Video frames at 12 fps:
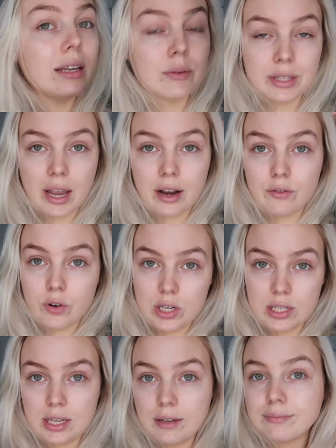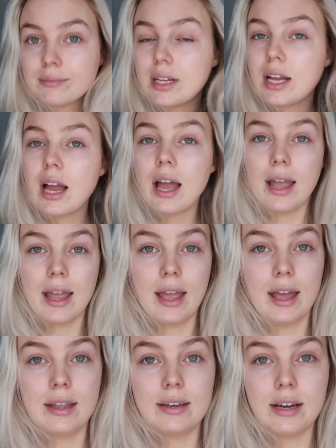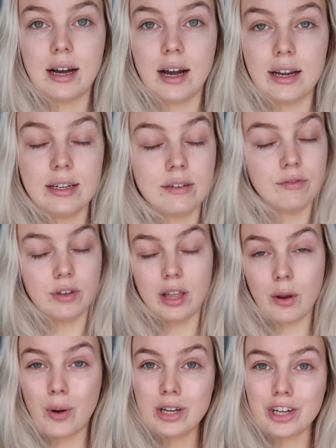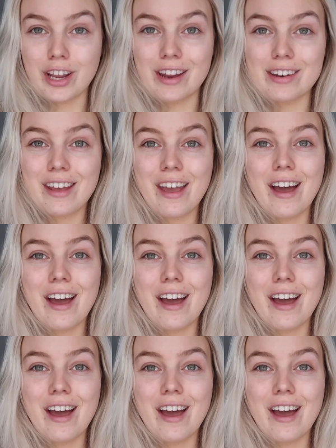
It was kind of greasy and I didn't feel like washing it.